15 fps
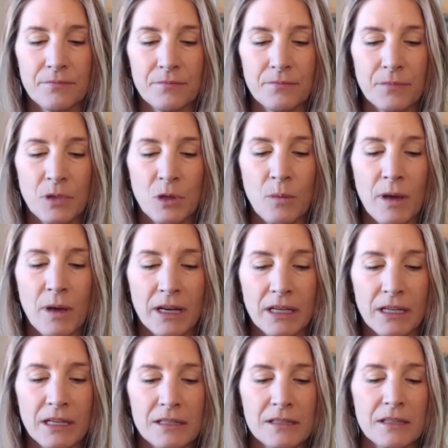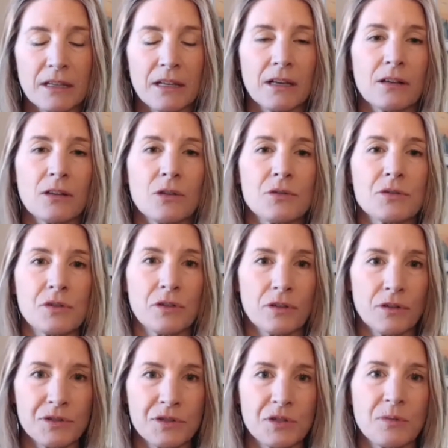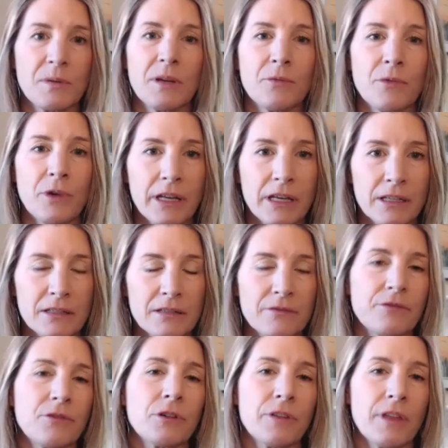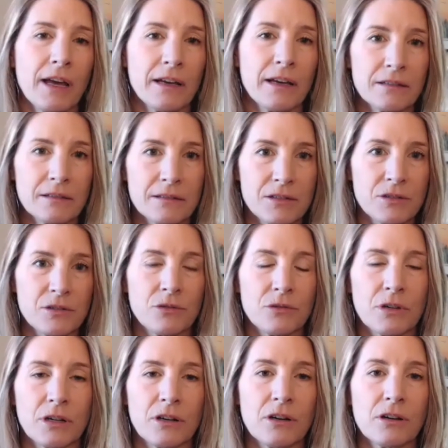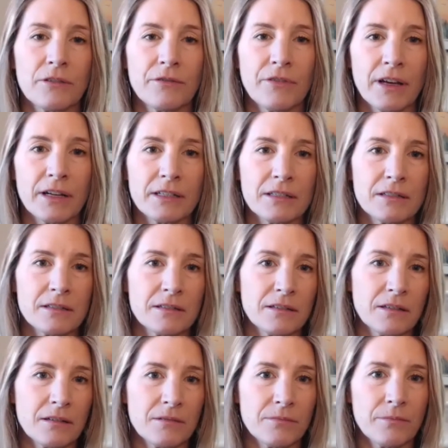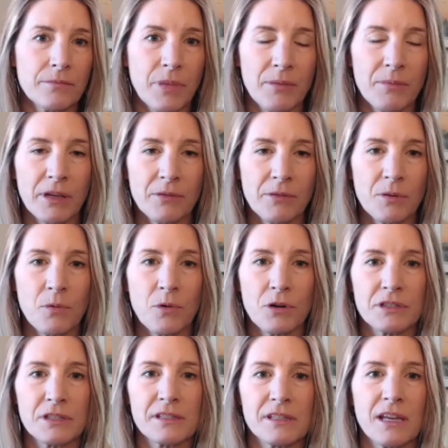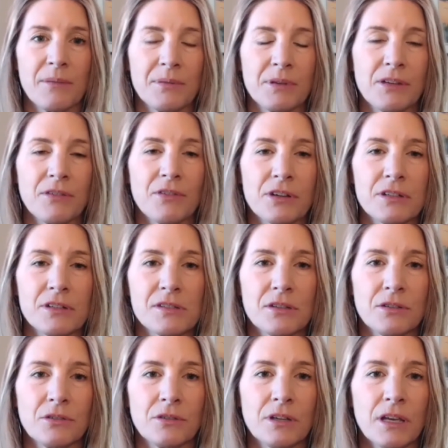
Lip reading: humanity is getting closer and closer to being ready for that to occur. In fact, by many reports, it's happening very soon.